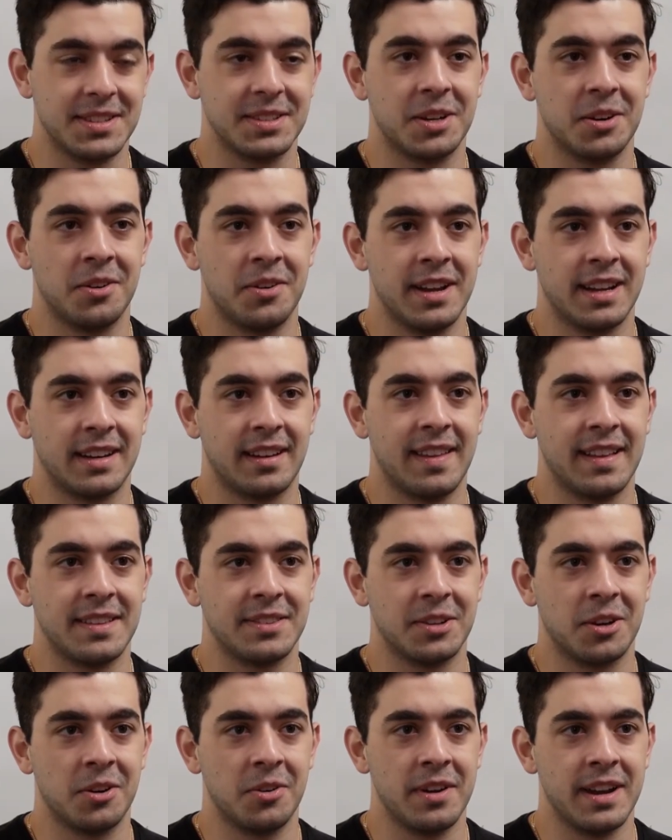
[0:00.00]
correct.
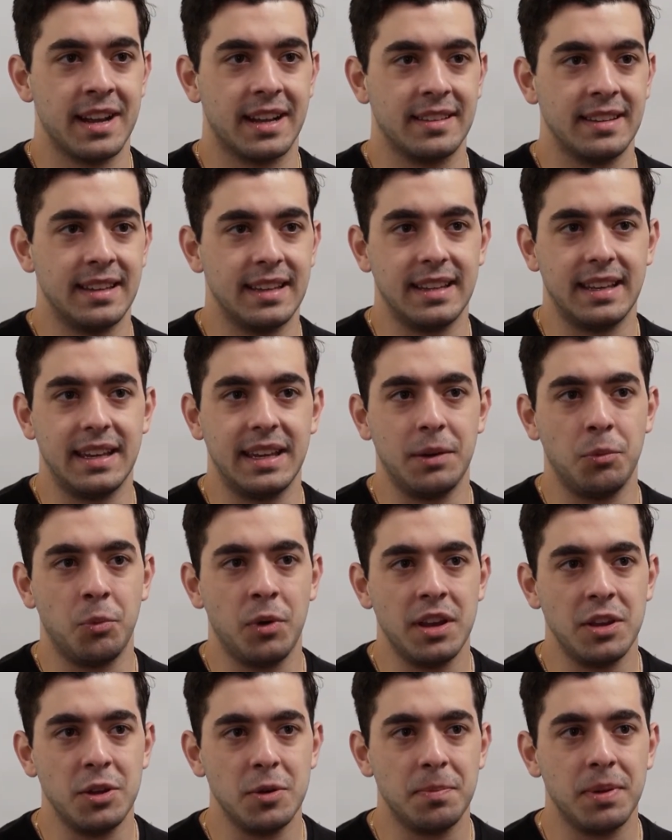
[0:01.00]

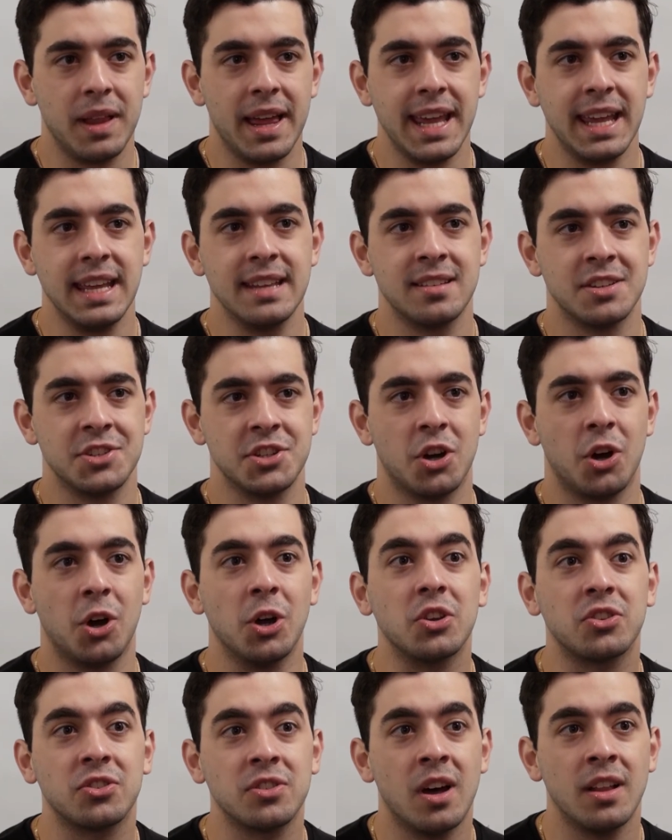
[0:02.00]
When you're playing in such a
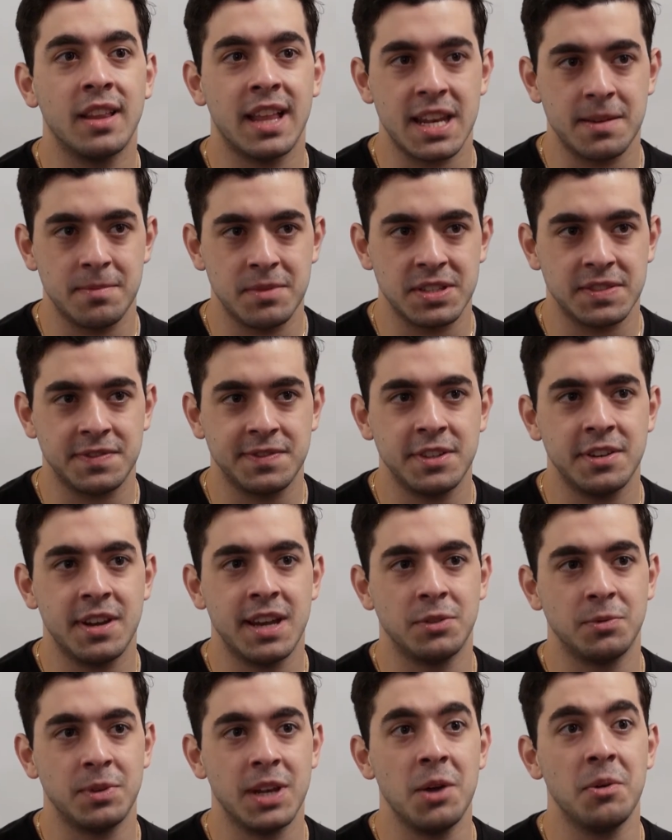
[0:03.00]
hostile atmosphere,
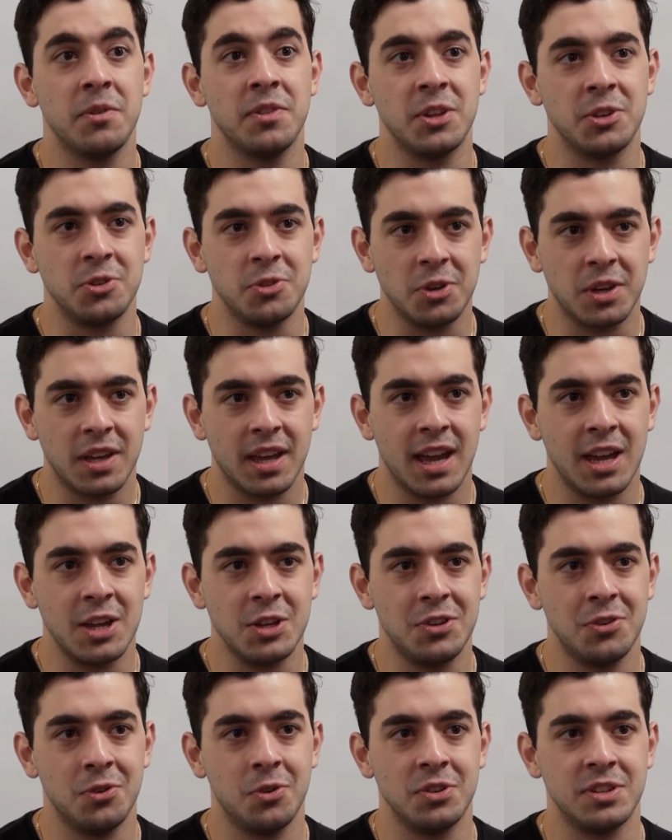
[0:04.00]
and we know in the
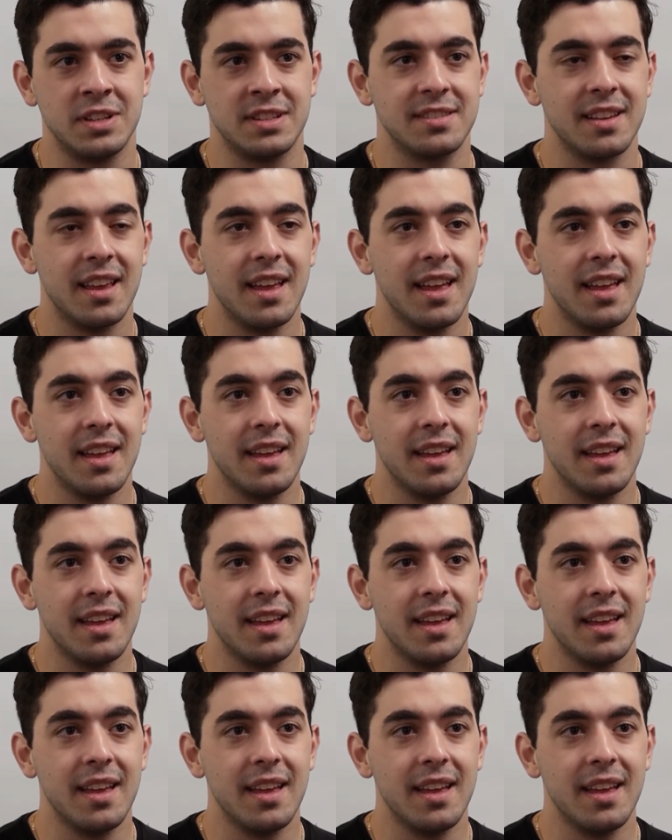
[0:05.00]
UK, George, it's